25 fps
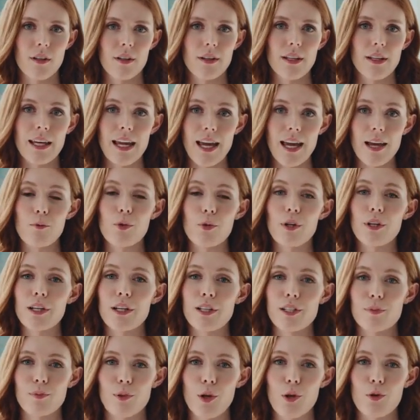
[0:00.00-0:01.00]
The Cambrian
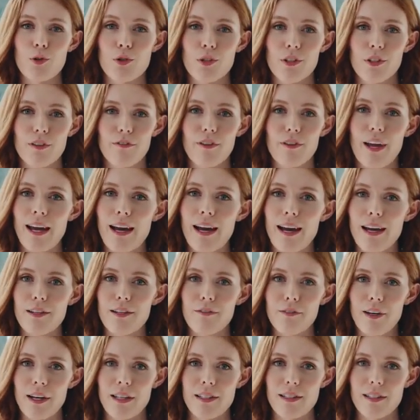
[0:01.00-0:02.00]
explosion of AI
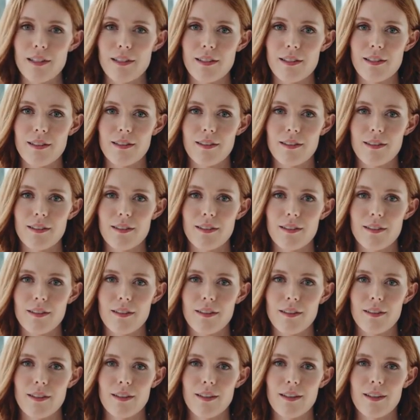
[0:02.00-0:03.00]
devices.
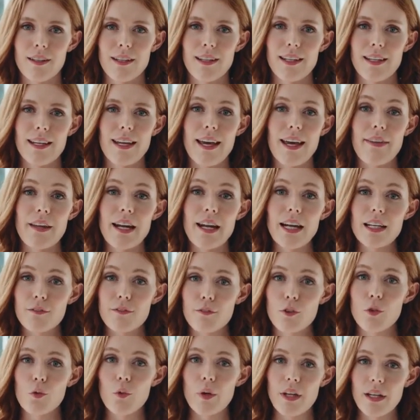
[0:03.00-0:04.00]
In the next
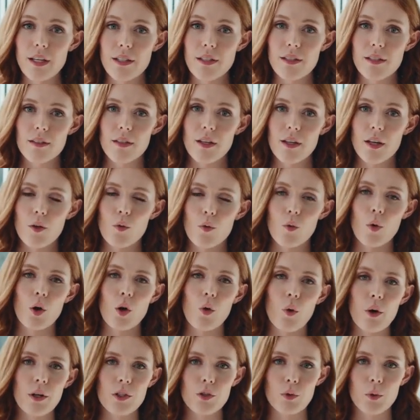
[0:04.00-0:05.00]
few weeks, we're
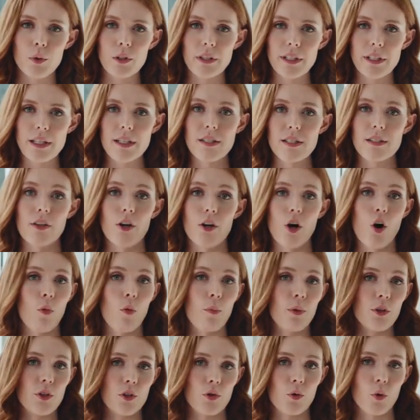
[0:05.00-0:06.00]
going to release an
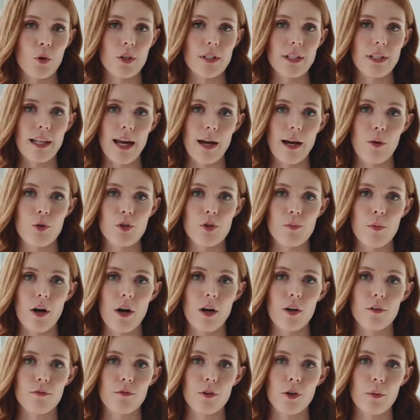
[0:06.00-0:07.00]
open source language
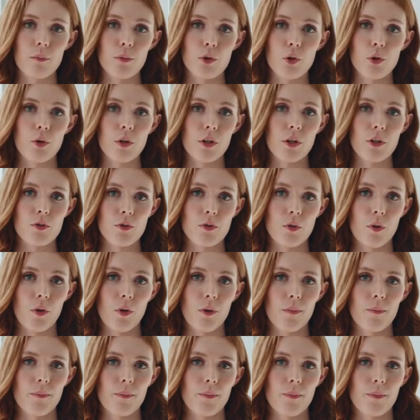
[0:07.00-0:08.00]
model for computer
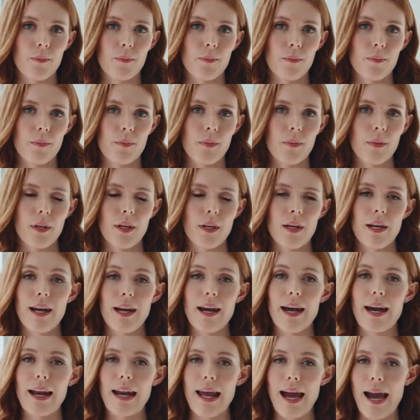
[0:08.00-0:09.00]
control,
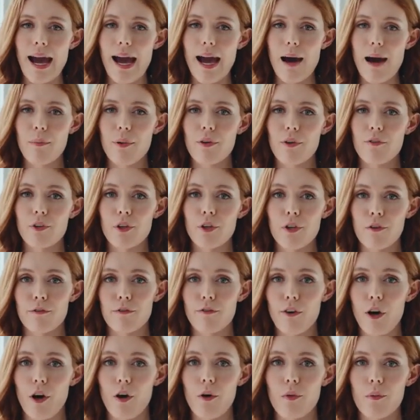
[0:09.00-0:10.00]
an app for your
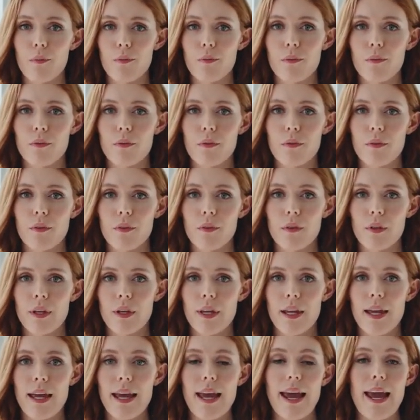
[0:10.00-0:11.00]
phone,
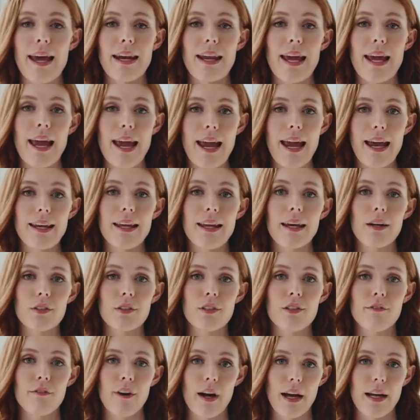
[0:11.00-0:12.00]
and a handheld
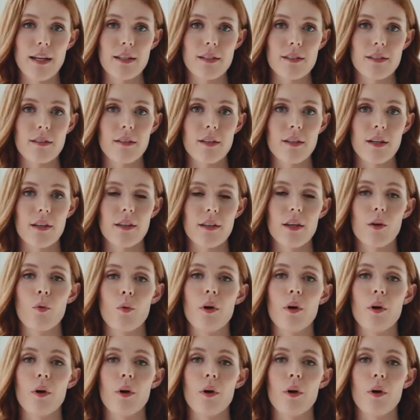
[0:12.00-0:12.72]
device that